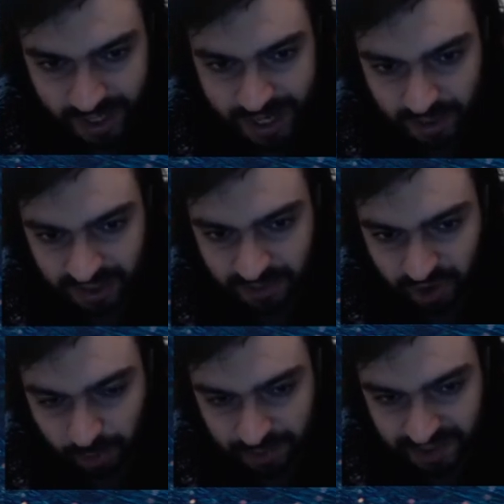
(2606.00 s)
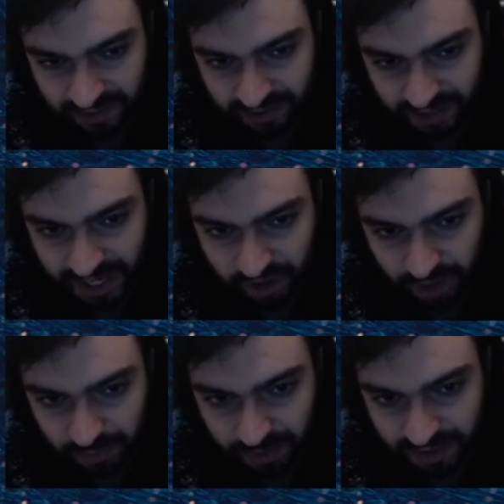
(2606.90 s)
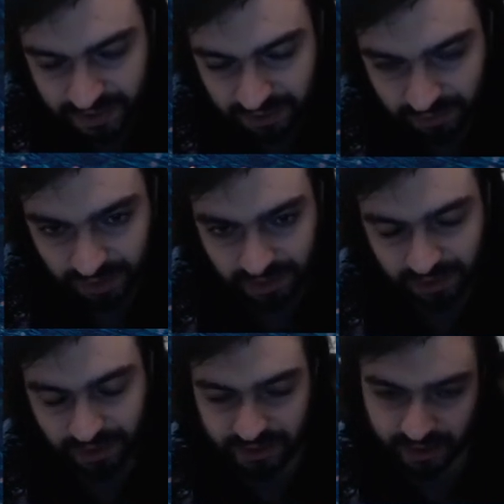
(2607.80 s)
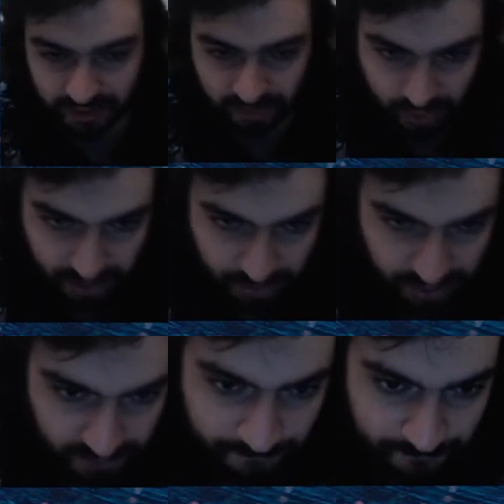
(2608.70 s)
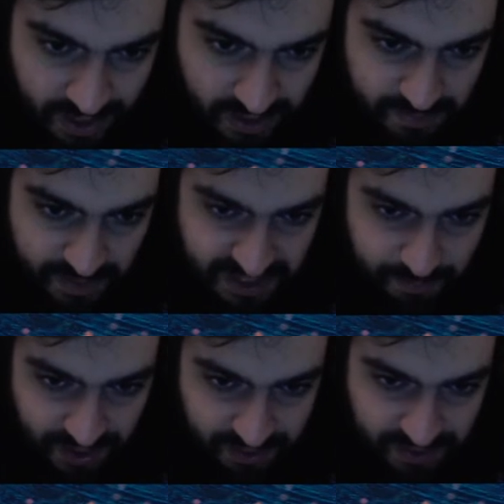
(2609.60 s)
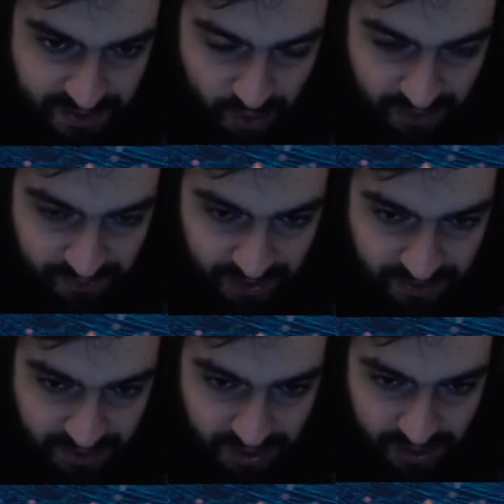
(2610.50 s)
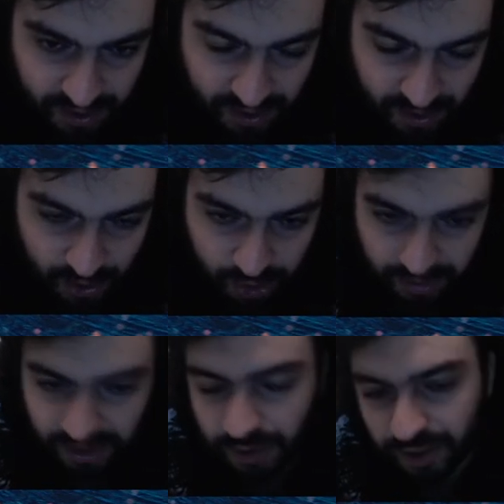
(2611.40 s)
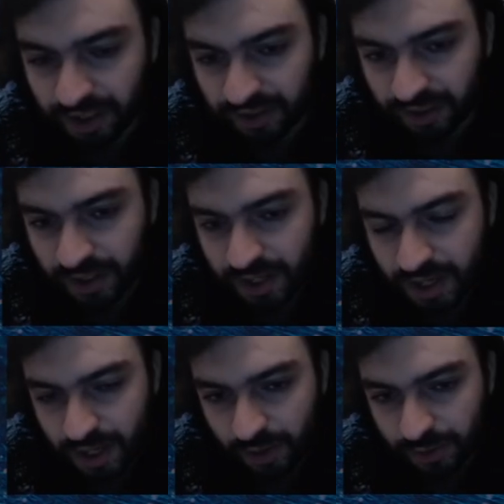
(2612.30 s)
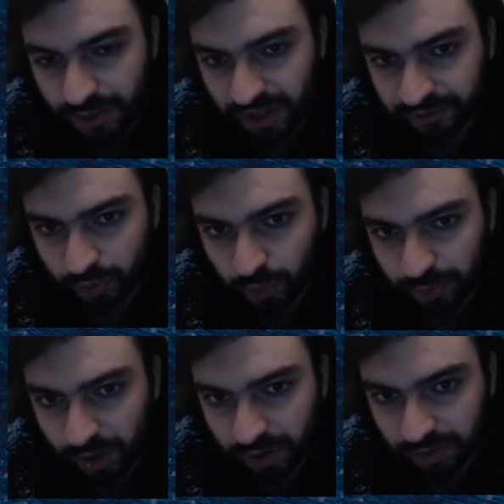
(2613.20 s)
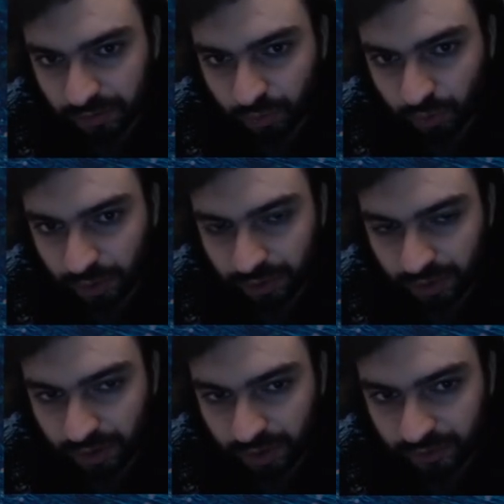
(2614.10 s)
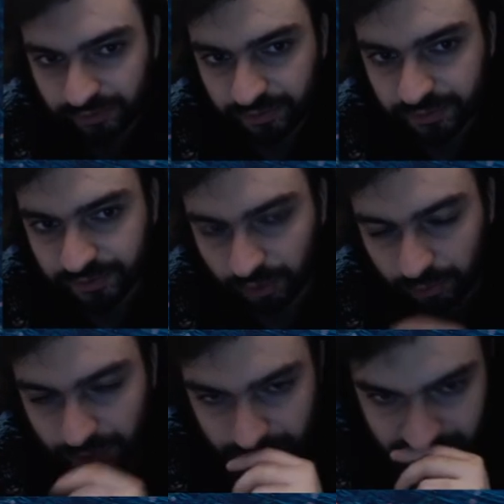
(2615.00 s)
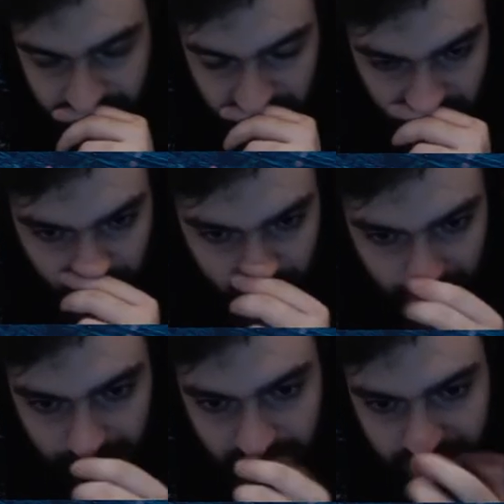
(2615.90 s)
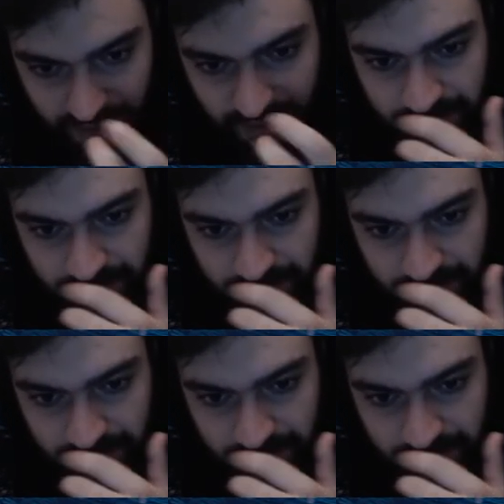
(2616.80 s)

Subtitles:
This bishop is a tragic piece. It really does not do anything. Its best bet is to defend on e3 the f2 pawn with from these 3 pieces.